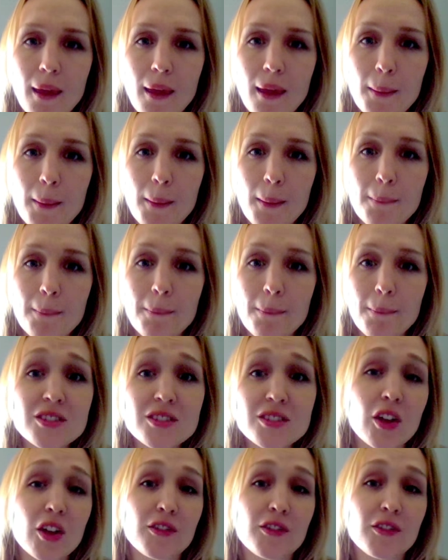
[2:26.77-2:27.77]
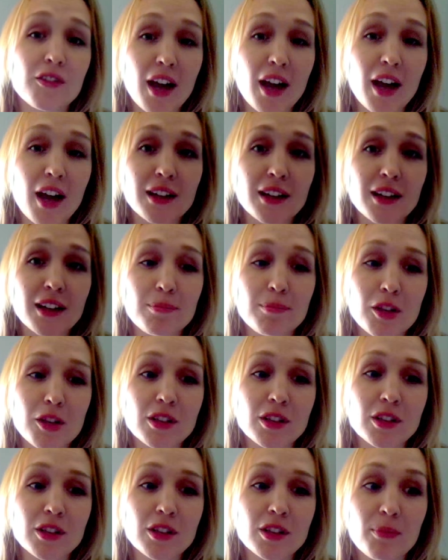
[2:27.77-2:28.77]
based on the fact that I would mentioned
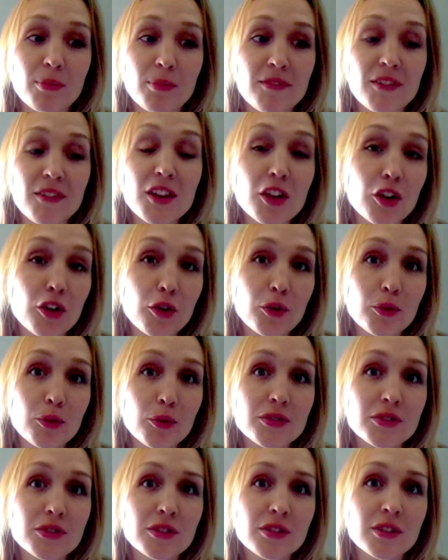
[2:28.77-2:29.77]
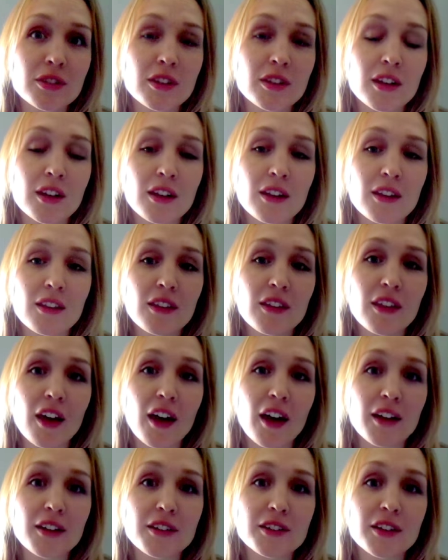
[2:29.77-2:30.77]
in one of my videos
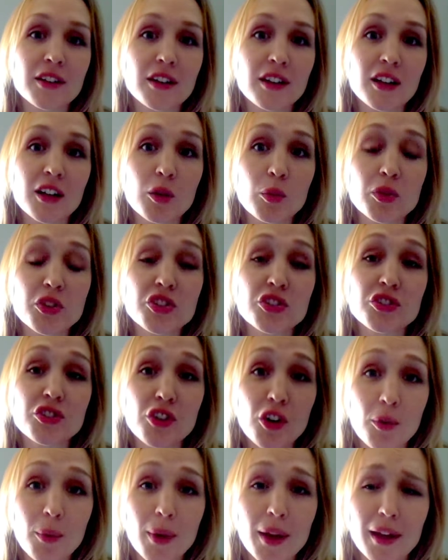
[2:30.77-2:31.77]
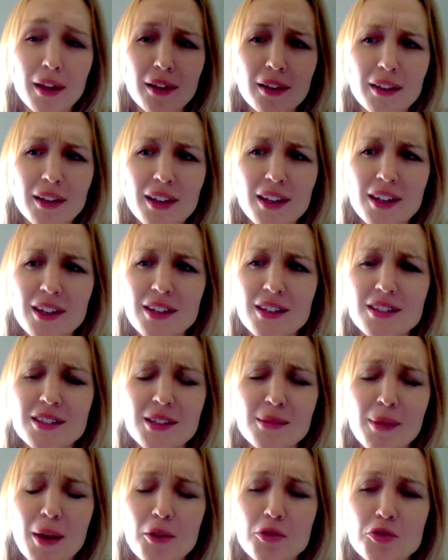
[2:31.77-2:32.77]
that it was snowing. He
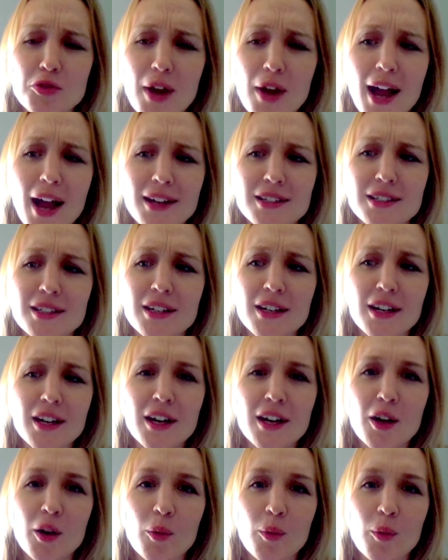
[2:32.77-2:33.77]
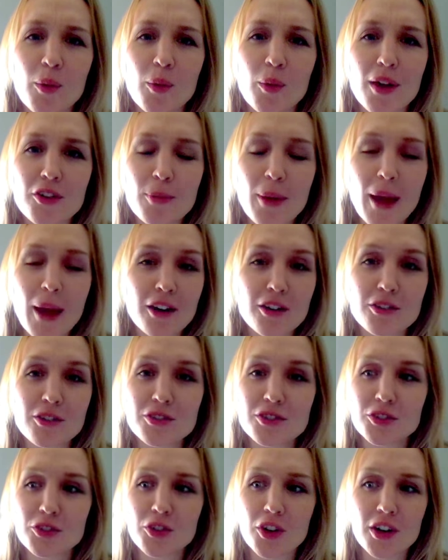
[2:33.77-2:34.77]
somehow tracked weather
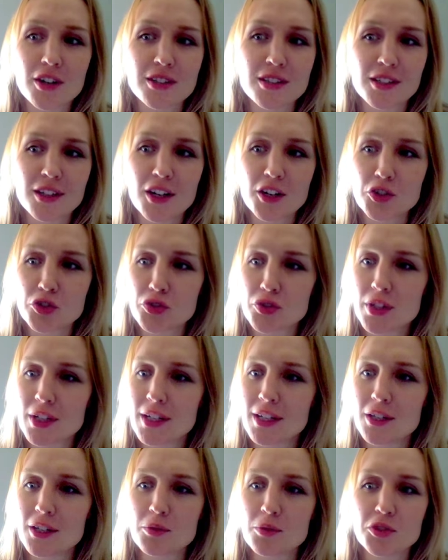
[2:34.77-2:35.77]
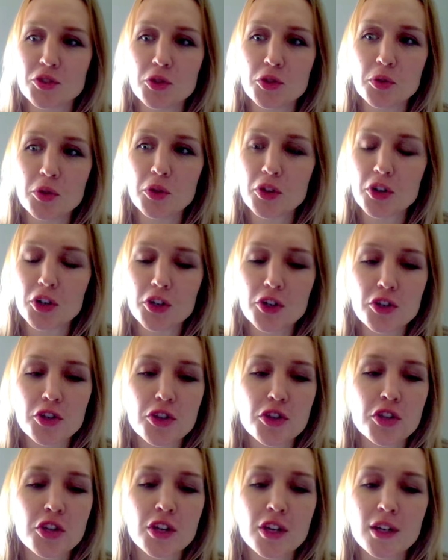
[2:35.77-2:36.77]
patterns across the country, used Google
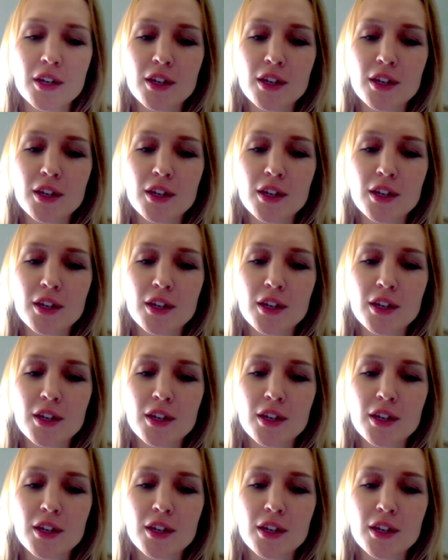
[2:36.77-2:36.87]
Earth,